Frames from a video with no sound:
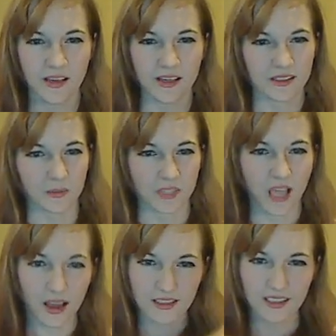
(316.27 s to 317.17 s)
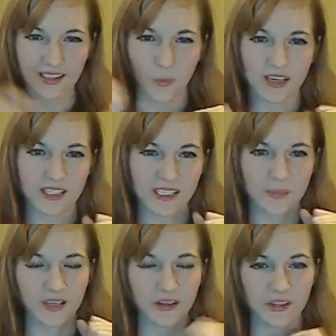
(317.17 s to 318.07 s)
some toxic waste
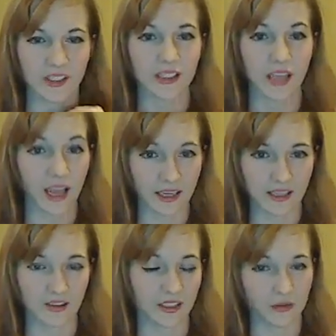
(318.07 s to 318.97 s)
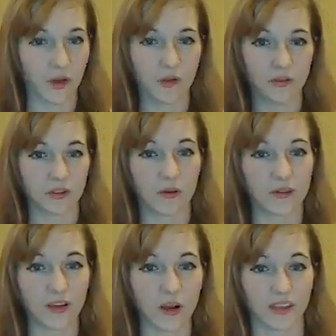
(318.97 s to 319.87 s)
spills and a guy telling you, don't
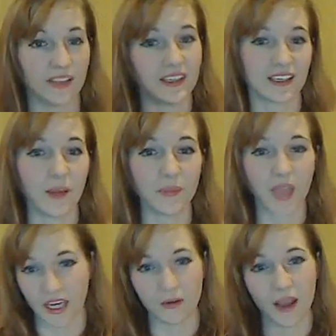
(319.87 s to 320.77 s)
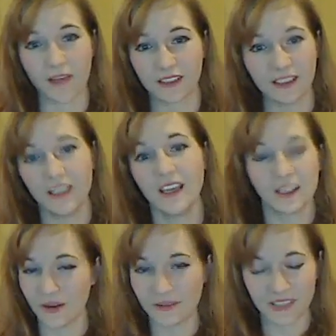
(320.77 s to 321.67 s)
go. They didn't come back. You have
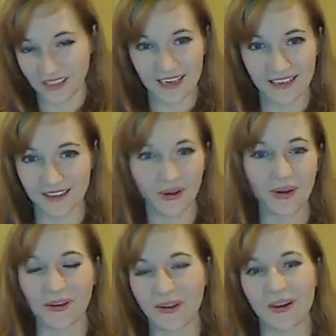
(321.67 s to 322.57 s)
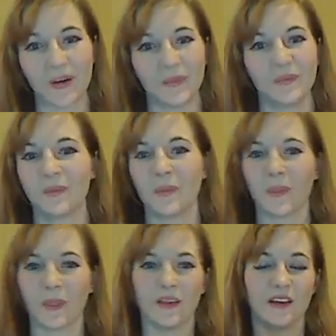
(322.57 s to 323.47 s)
to stay here. Don't go, don't go.
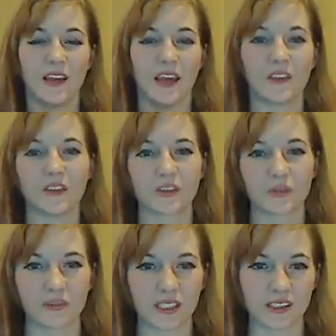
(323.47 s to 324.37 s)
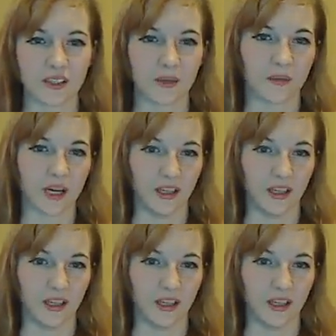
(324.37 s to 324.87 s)
And then you sort of get some